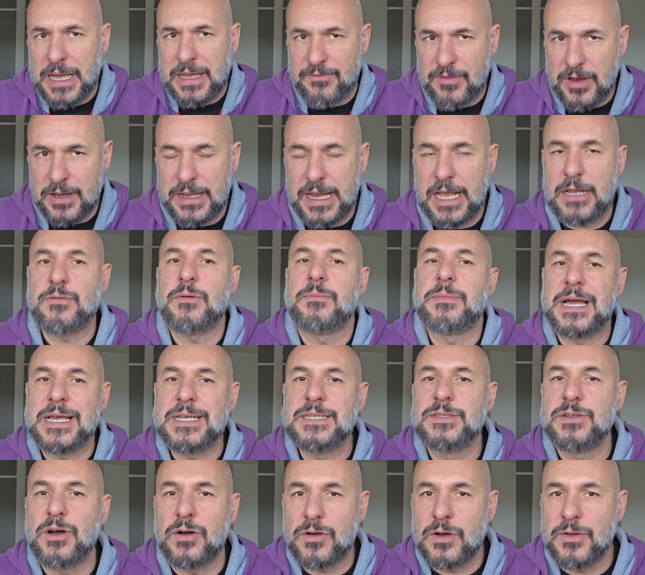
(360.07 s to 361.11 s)
by their network,
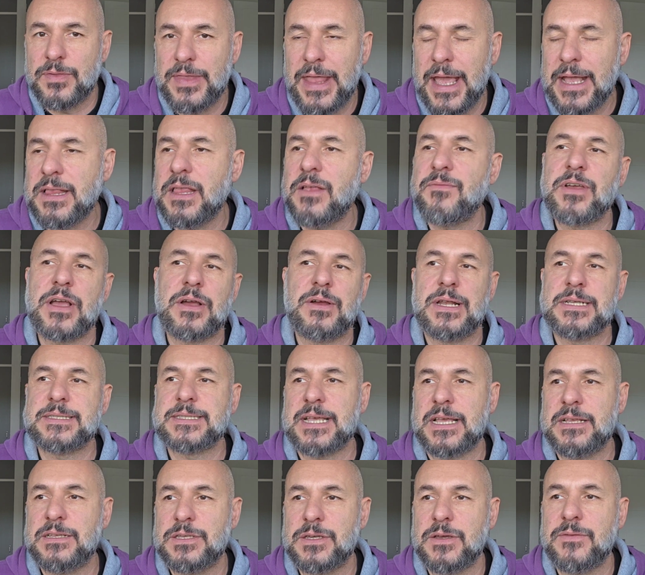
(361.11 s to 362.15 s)
but it's not connected, they're gonna
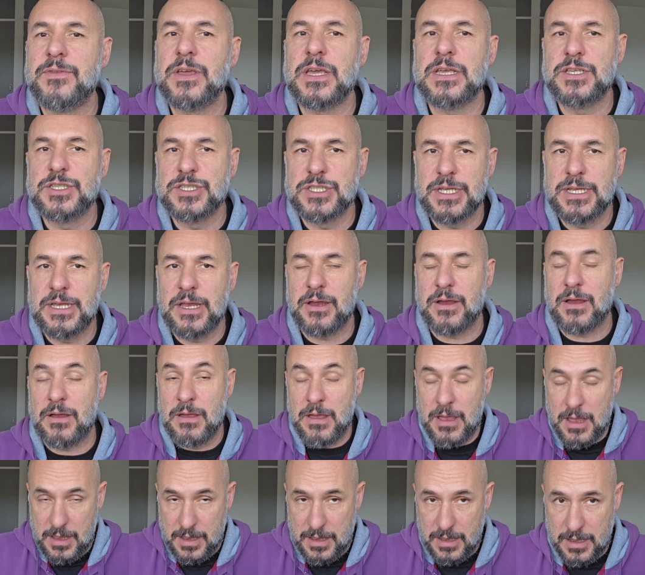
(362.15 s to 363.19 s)
send you the engineer
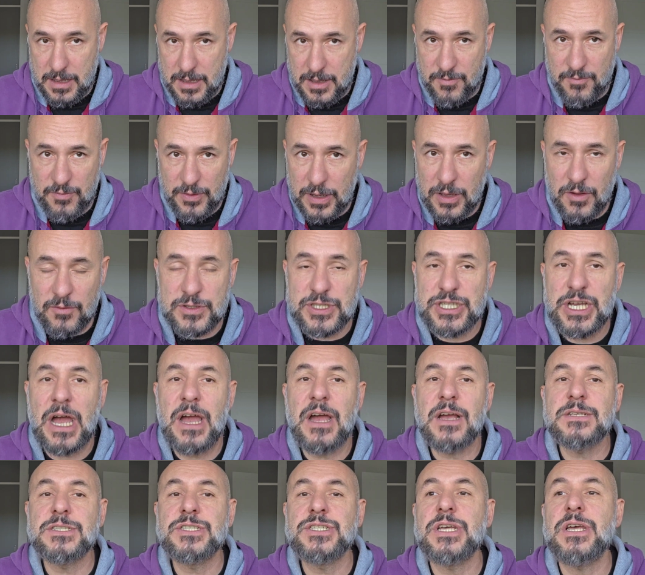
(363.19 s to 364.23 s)
free of
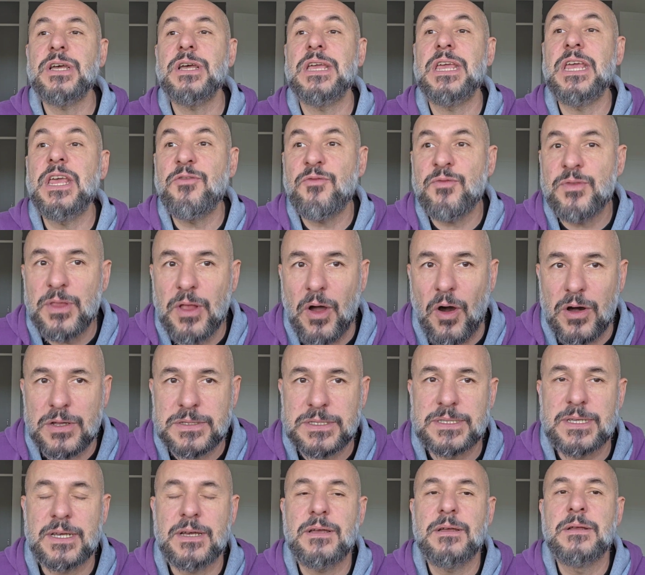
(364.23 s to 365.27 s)
charge. If
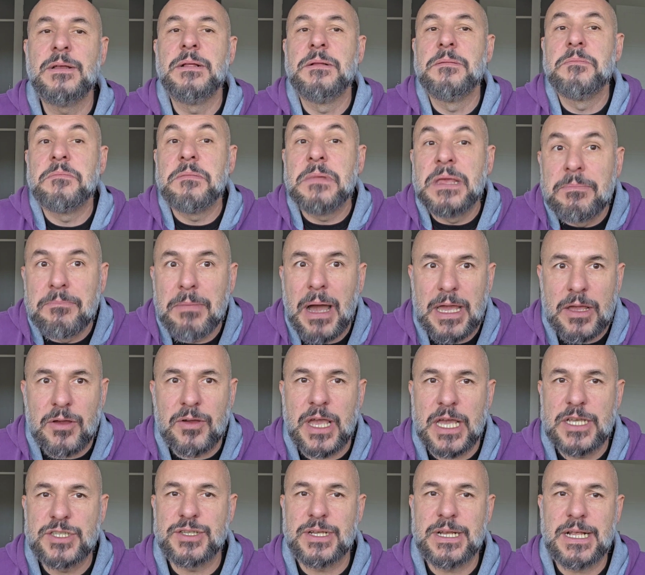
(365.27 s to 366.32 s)
not, in my
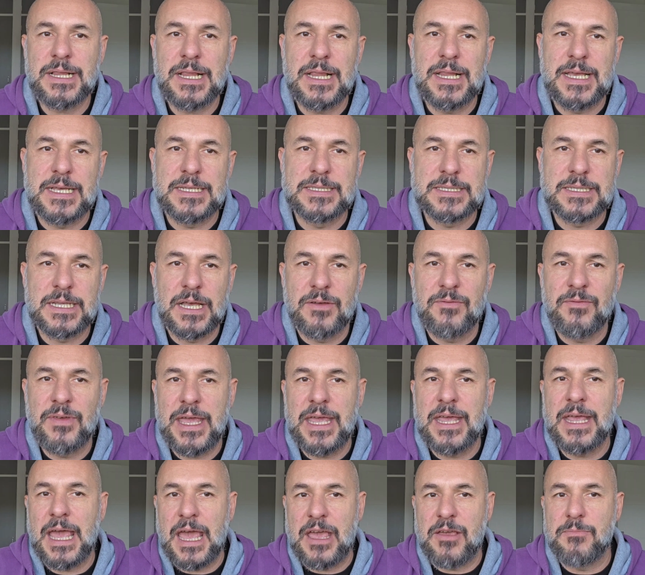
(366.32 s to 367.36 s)
occasion at least,
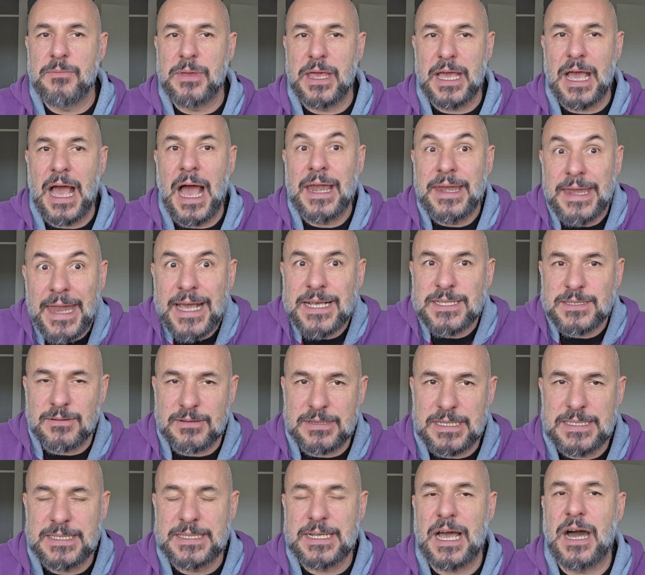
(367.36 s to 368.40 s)
they gave me an
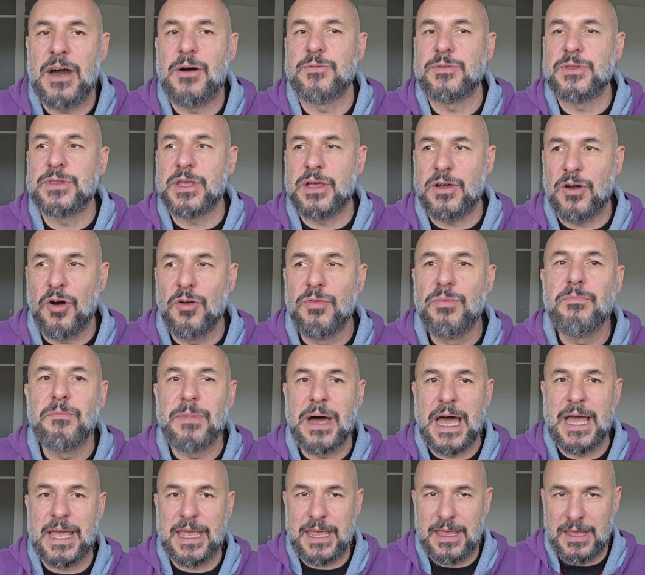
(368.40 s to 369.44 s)
extra discount on
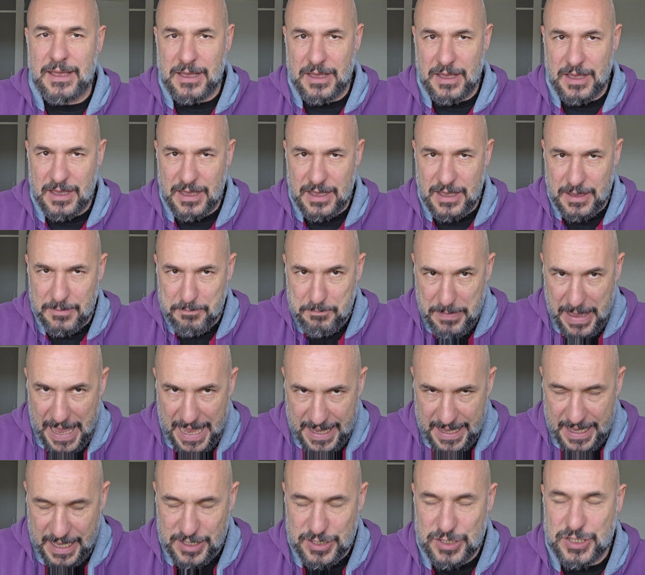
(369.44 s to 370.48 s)
my
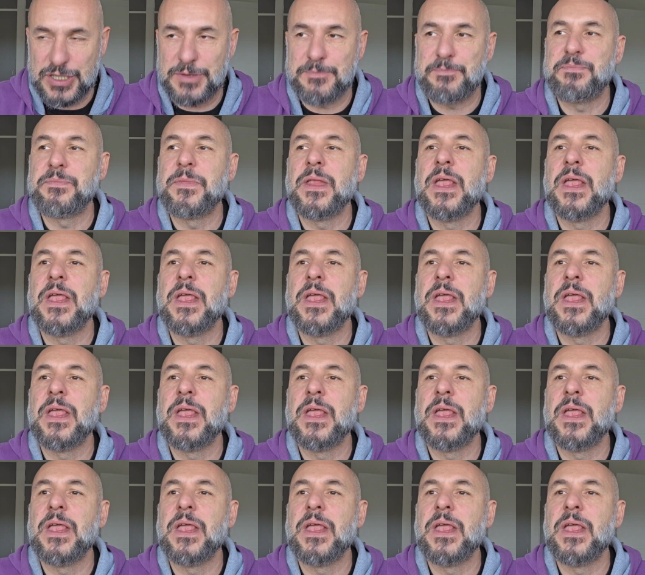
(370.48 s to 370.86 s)
package.